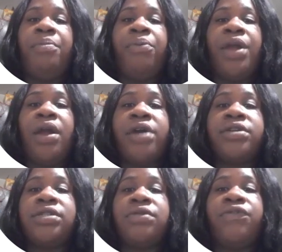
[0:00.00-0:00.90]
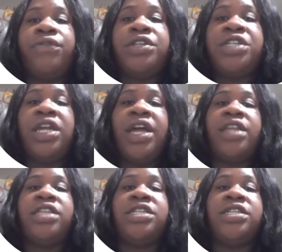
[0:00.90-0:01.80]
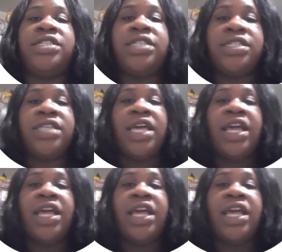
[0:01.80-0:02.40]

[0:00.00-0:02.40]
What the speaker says: precursor for gluconeogenesis,